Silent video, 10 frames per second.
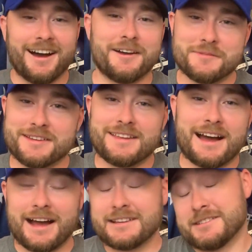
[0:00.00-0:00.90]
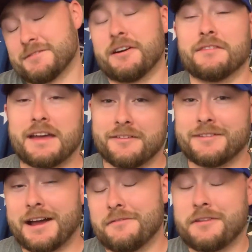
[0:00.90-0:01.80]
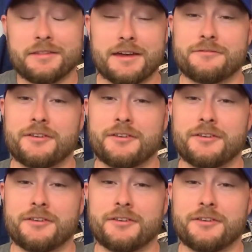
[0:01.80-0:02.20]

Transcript: I mean, I found that